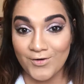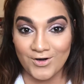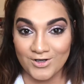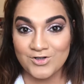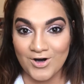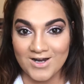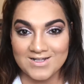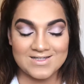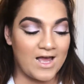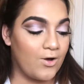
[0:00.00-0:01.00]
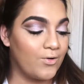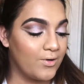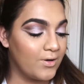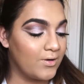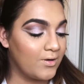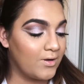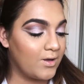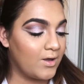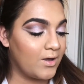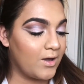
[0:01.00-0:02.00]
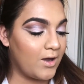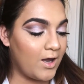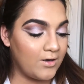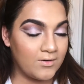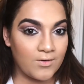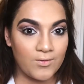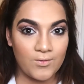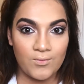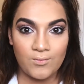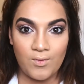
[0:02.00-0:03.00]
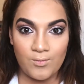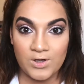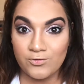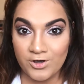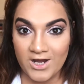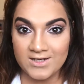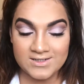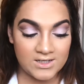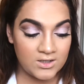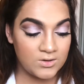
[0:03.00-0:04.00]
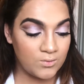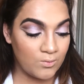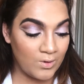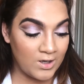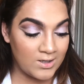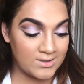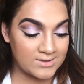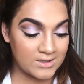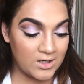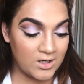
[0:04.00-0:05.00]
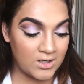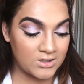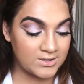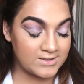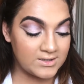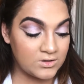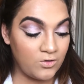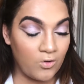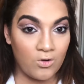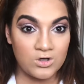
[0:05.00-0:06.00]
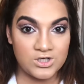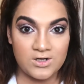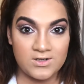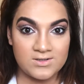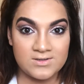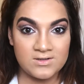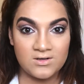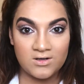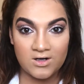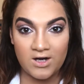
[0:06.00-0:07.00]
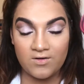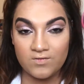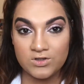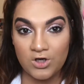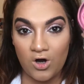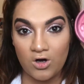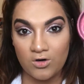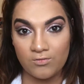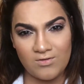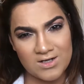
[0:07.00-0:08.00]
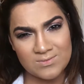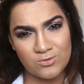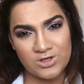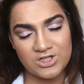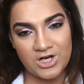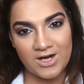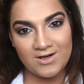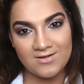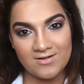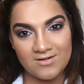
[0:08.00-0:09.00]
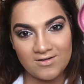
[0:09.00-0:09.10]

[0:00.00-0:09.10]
you're gonna try this out. And what we created was just this gorgeous kind of dark raspberry shade.